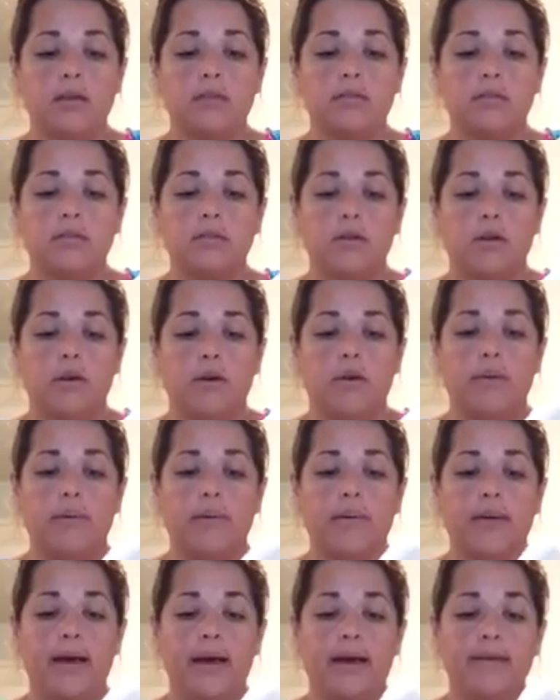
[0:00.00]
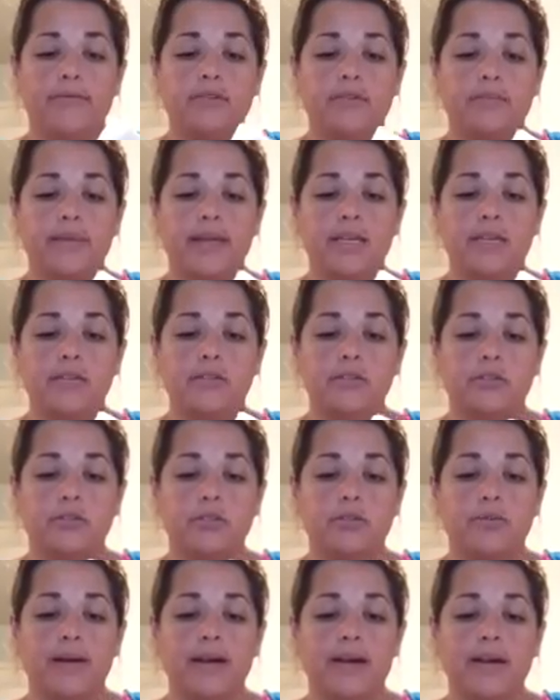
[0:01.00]
So after making your
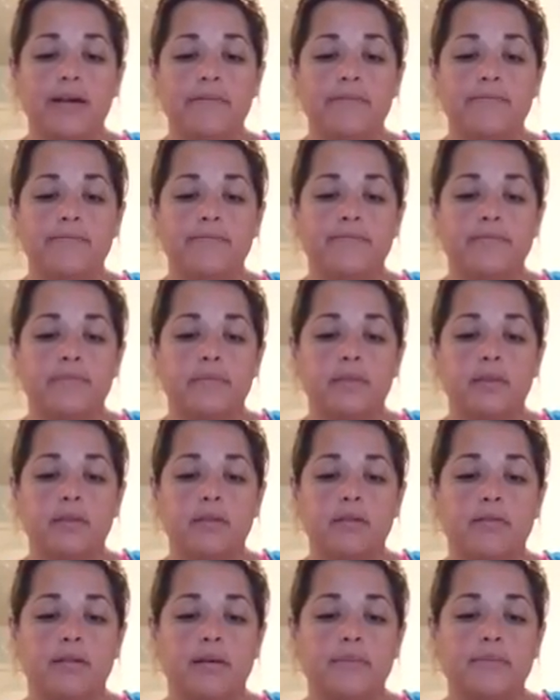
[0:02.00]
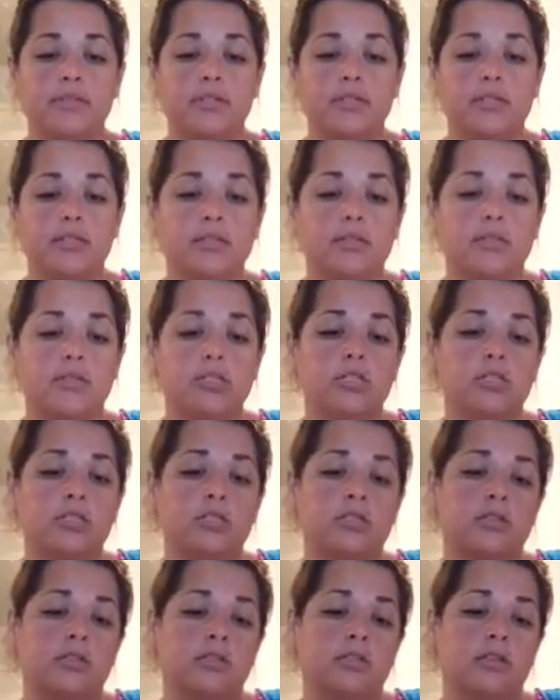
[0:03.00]
square, you grab your
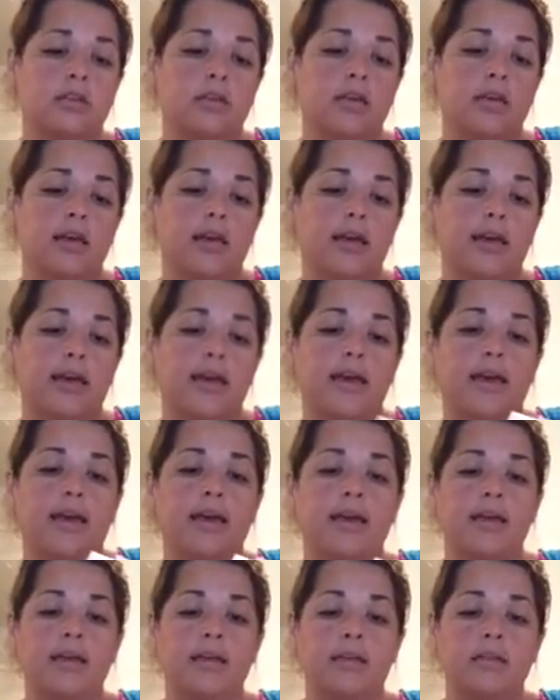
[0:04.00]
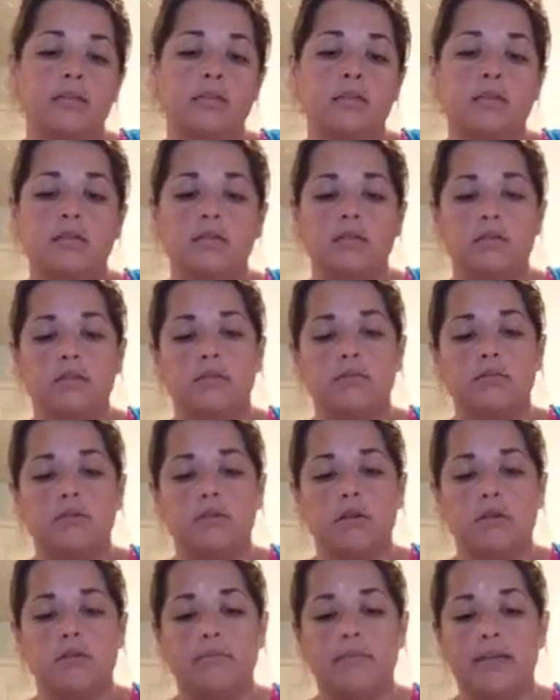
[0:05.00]
scissors and you
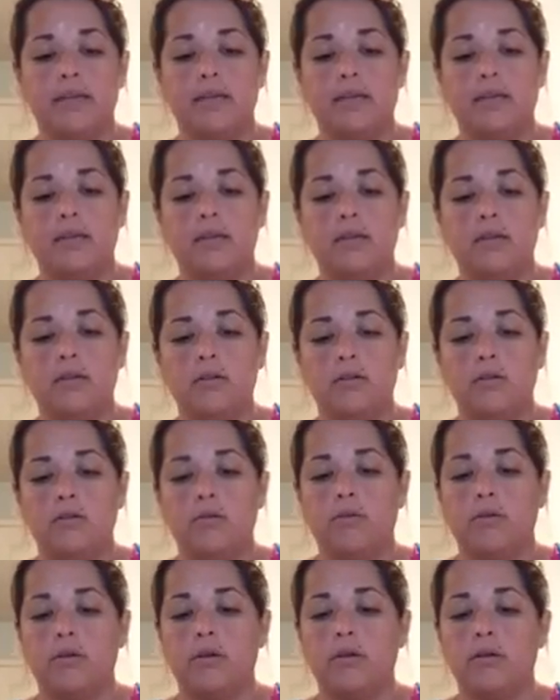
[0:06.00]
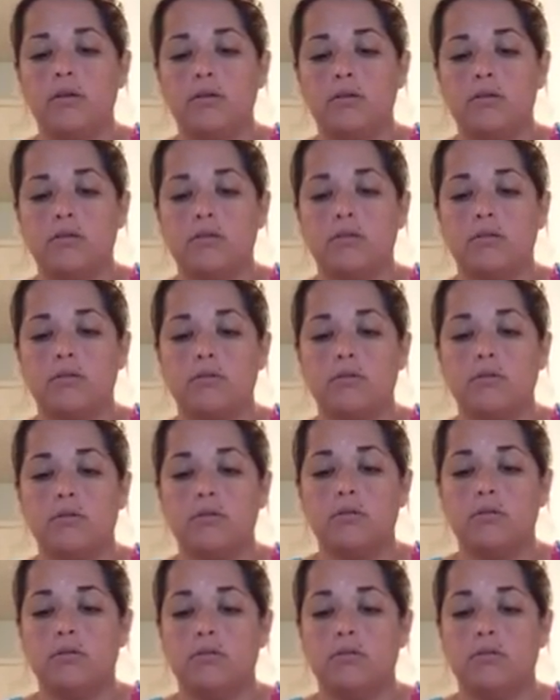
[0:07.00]
start making your circle.